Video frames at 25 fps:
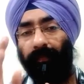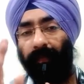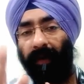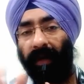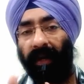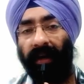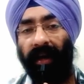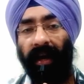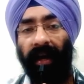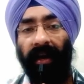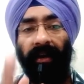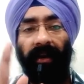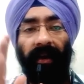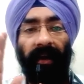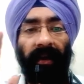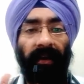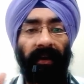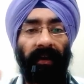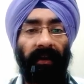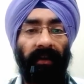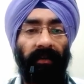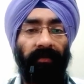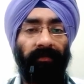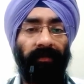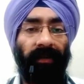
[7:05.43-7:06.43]
prick and
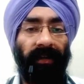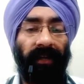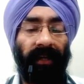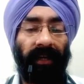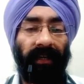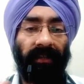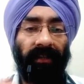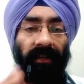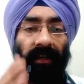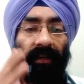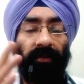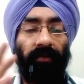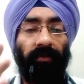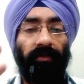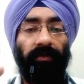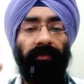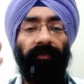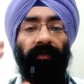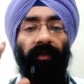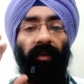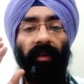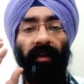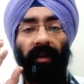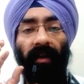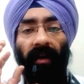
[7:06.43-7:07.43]
intradermal tests are
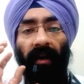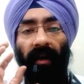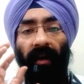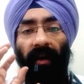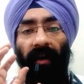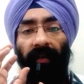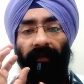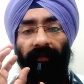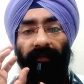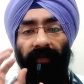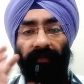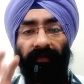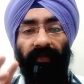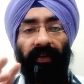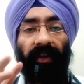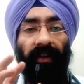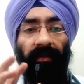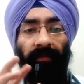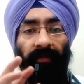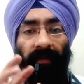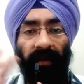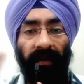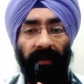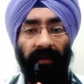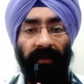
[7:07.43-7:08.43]
used for
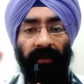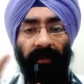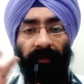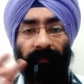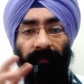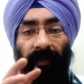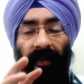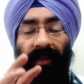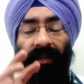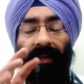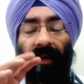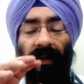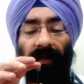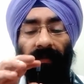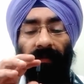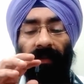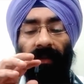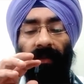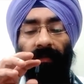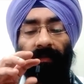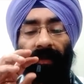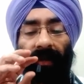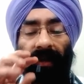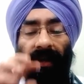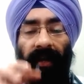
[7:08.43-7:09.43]
15 minutes, basically
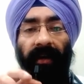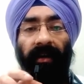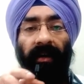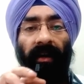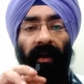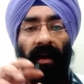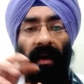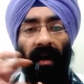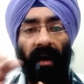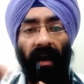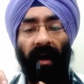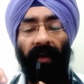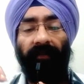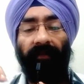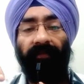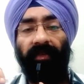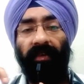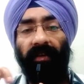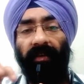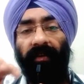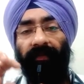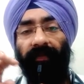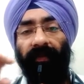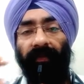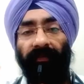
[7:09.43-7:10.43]
read
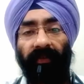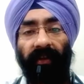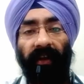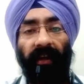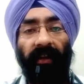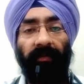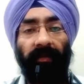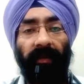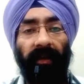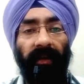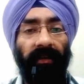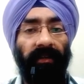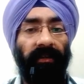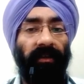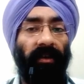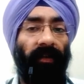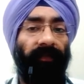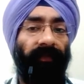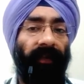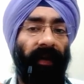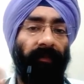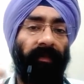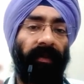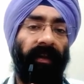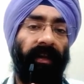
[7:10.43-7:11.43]
after 15 minutes
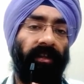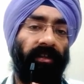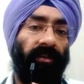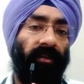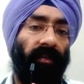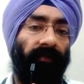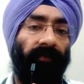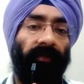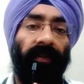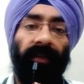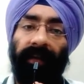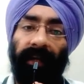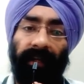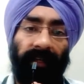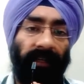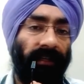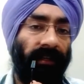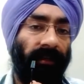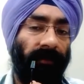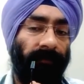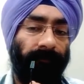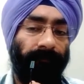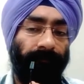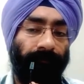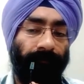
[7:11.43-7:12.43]
of application of the
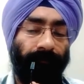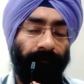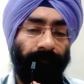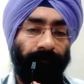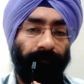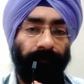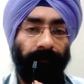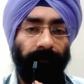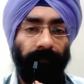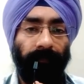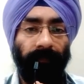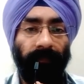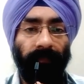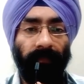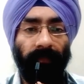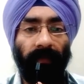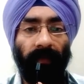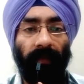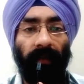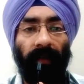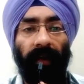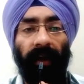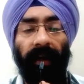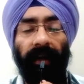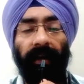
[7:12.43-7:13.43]
test,
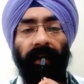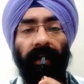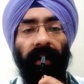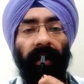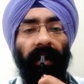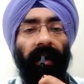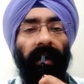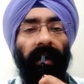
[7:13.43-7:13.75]
right?